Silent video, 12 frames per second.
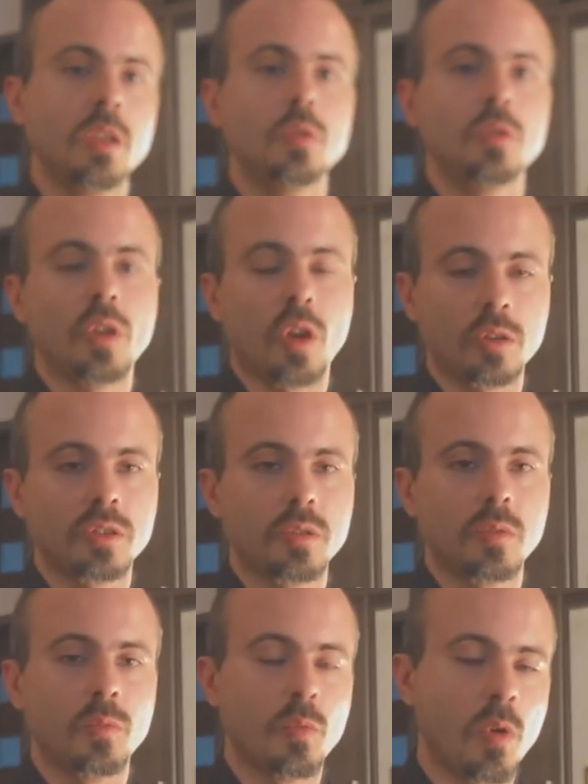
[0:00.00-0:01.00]
You don't
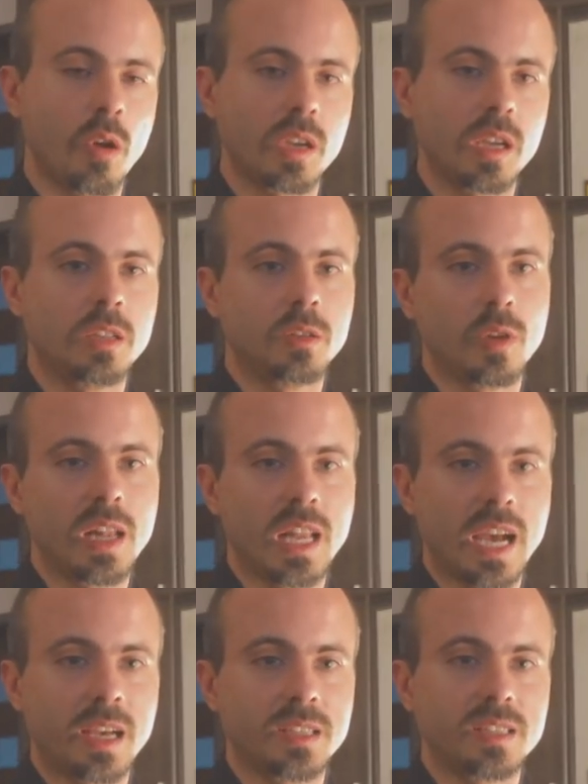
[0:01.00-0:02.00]
walk into a
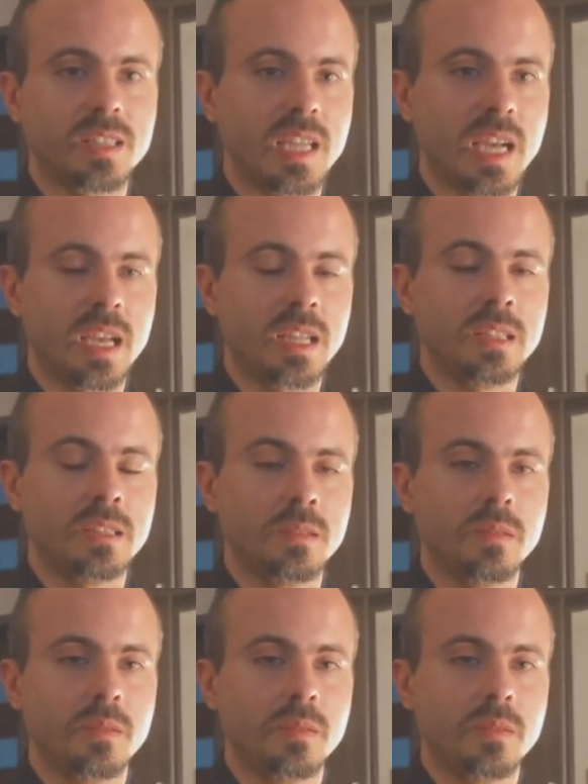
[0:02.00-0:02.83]
lion's den